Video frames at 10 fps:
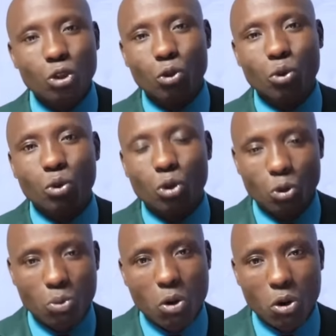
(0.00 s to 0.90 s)
to
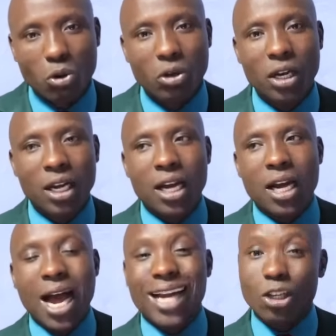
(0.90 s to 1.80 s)
tomorrow
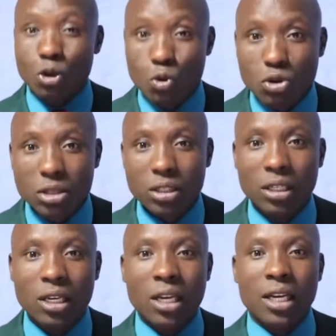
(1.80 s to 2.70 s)
at noon,
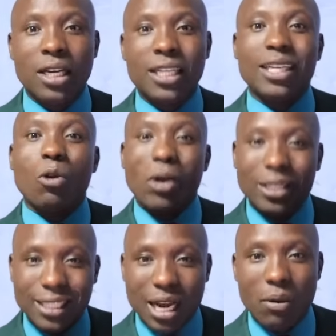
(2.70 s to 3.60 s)
itakuwa
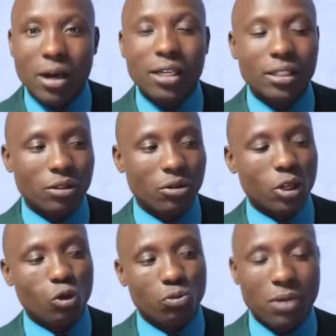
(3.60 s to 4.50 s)
sawa, so
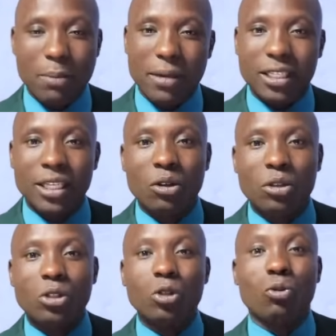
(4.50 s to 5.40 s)
that to buy
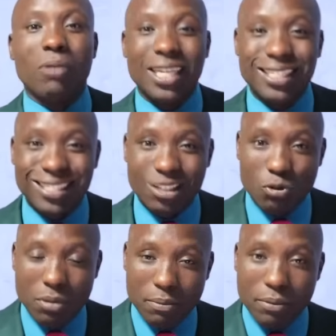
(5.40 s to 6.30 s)
materials, tumalize hizi
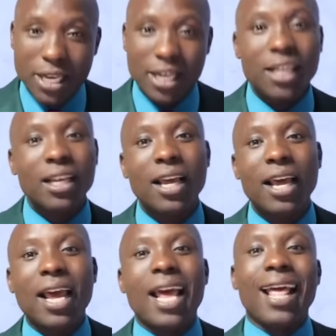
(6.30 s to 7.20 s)
nyumba mbili,
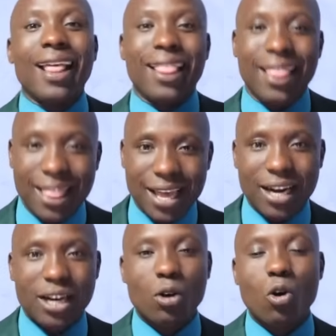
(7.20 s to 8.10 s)

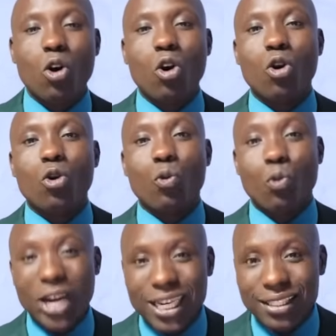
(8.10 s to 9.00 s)
then
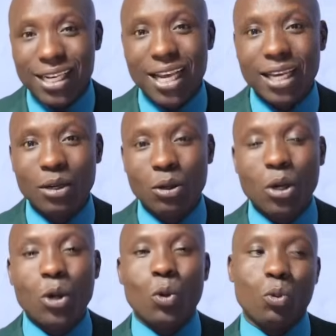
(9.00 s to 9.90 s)
on Wednesday,
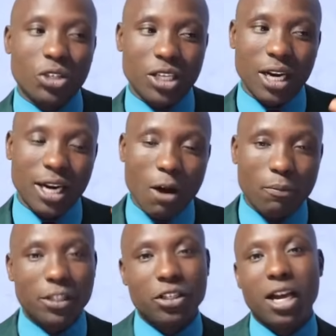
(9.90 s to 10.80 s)
we shall now
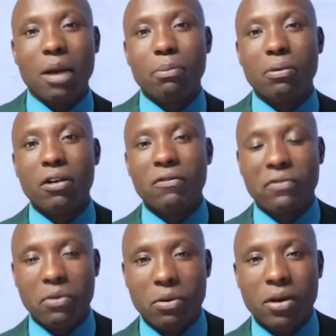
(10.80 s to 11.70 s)
pitch camp
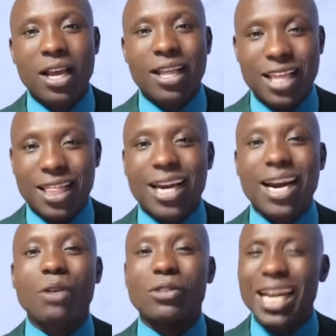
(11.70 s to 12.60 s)
for the third
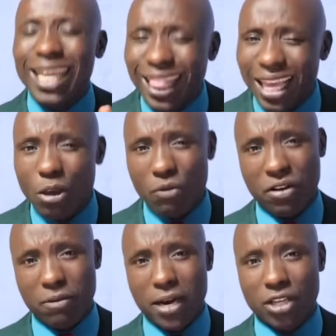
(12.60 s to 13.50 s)
house. And thank you
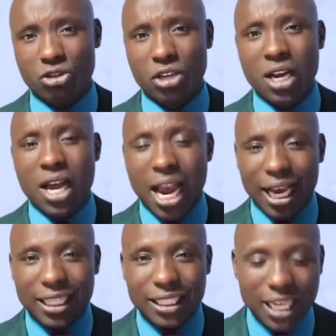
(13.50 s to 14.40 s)
very much. I
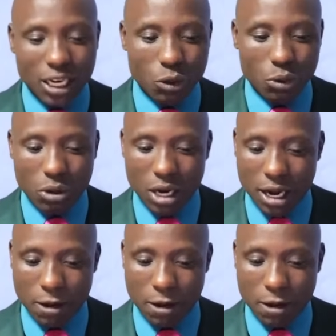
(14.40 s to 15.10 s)
can tell you,